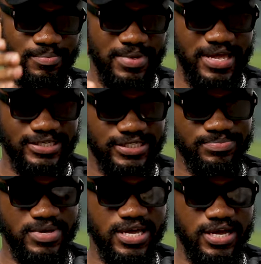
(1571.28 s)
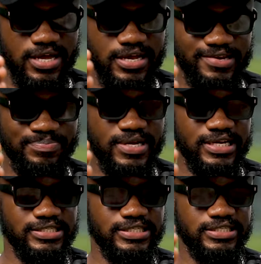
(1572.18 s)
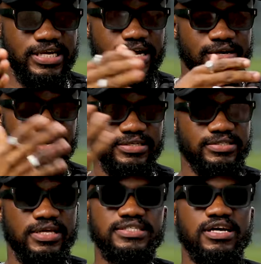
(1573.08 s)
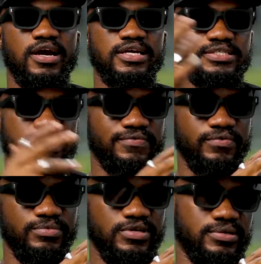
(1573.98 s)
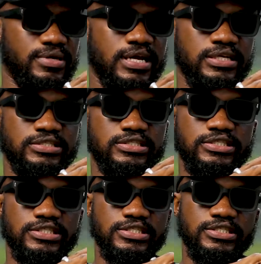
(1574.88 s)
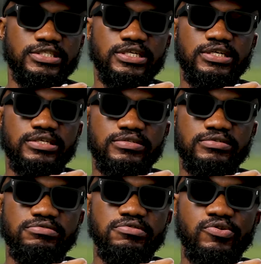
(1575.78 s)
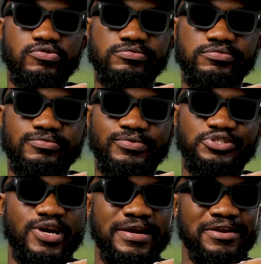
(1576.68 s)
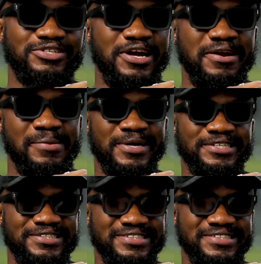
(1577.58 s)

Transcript: me independence is here. Is things are easier for me, and you know, we're trying our best.